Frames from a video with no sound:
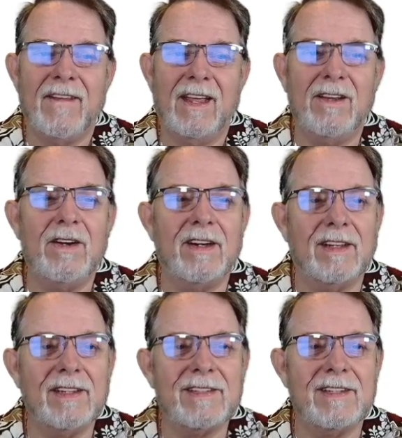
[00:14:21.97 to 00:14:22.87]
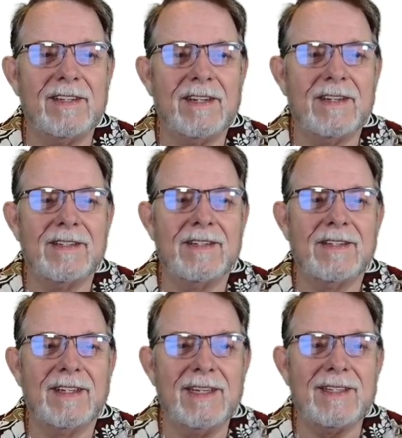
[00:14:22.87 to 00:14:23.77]
You need to listen.
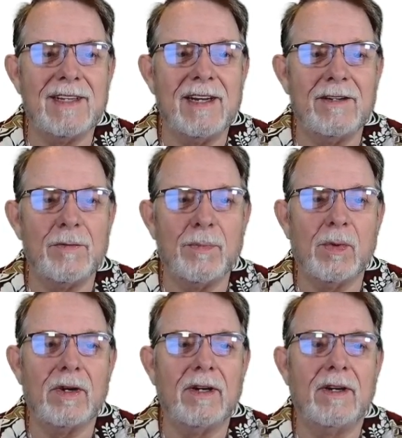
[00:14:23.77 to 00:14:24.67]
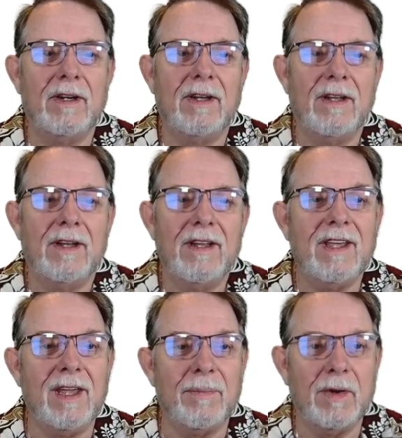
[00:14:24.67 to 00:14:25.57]
Listening is important.
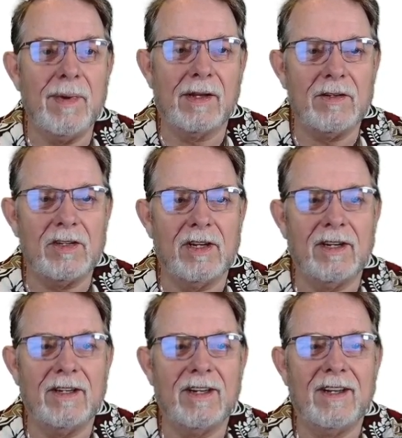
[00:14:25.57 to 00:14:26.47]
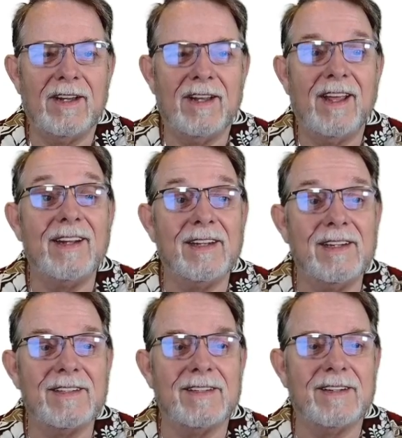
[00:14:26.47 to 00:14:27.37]
Keep your mouth shut and
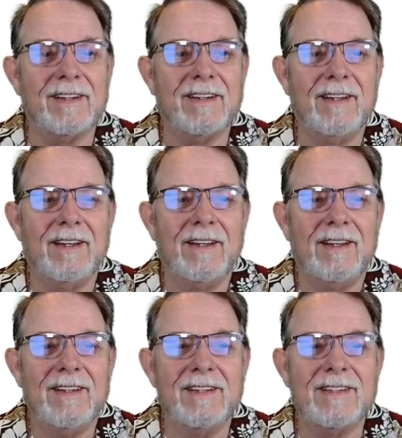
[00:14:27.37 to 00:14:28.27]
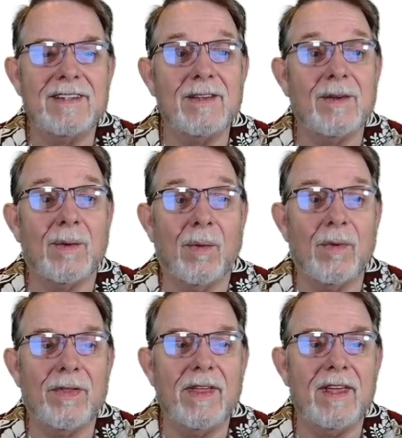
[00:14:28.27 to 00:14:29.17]
listen. Listen to the whole
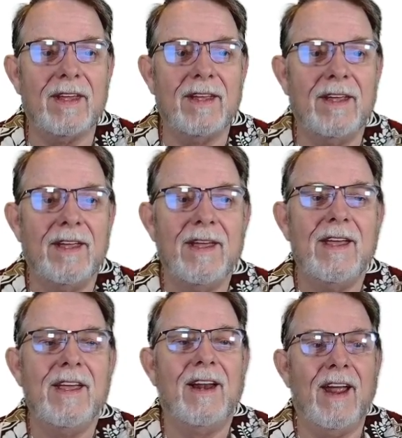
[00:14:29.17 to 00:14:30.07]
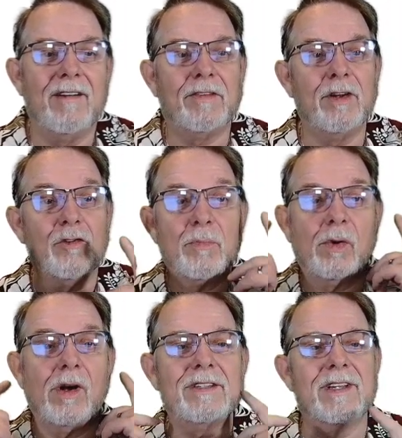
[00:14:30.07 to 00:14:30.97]
thing. And after you
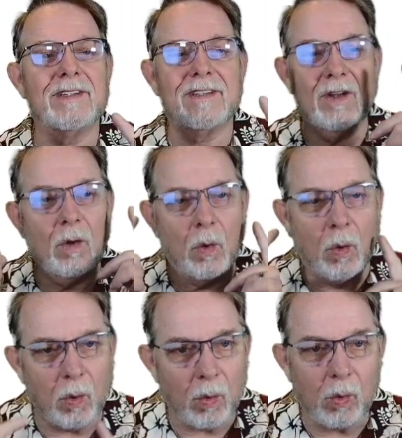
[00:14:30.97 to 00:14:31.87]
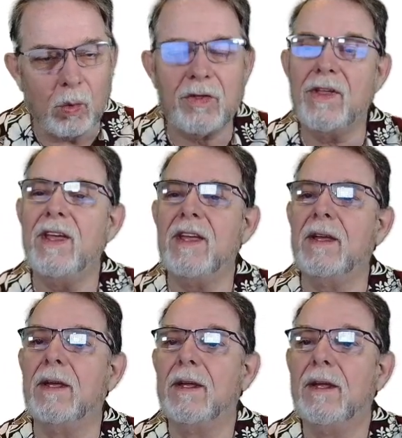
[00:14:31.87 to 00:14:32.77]
process the whole thing,